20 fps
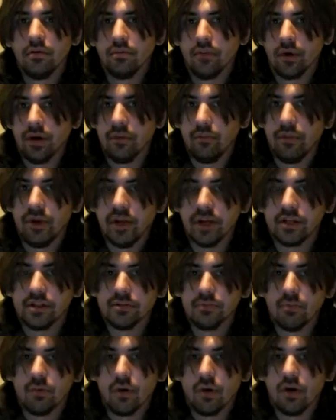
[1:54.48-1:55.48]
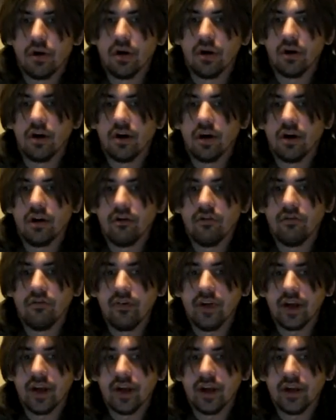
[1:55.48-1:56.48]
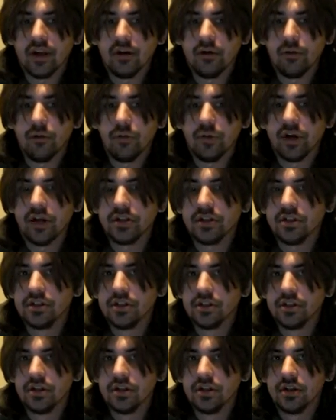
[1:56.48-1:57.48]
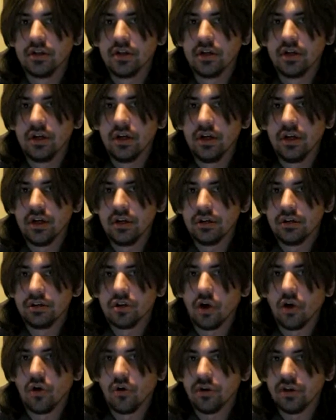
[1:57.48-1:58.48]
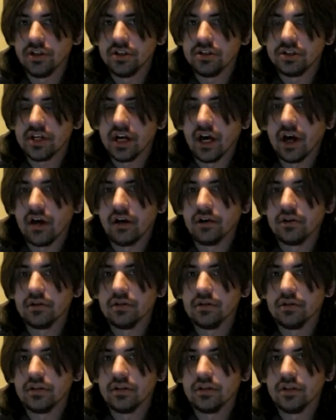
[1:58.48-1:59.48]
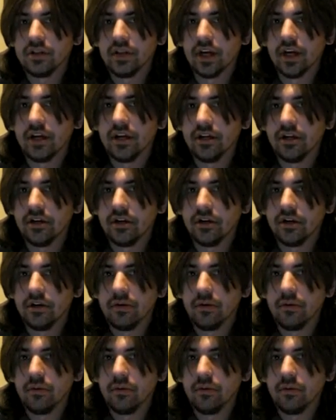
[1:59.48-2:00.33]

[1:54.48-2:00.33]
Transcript: But it makes more of a rich, tony sound than your